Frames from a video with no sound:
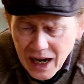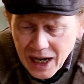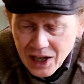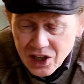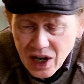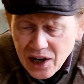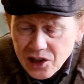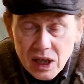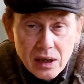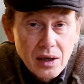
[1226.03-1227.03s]
And I
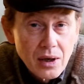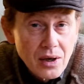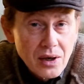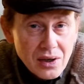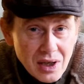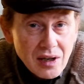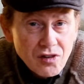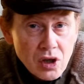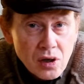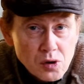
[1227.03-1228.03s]
think,
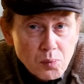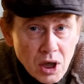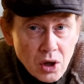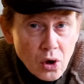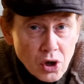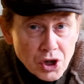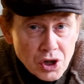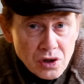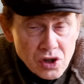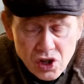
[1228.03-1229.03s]
given those
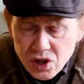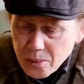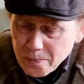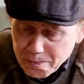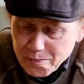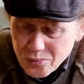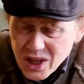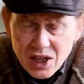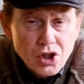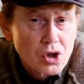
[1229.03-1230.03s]
precautions,
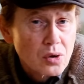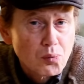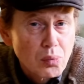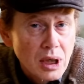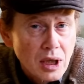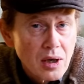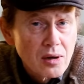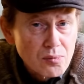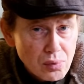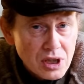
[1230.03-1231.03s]
they should be
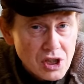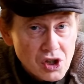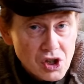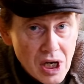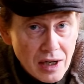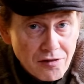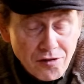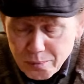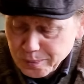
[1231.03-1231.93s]
pretty safe.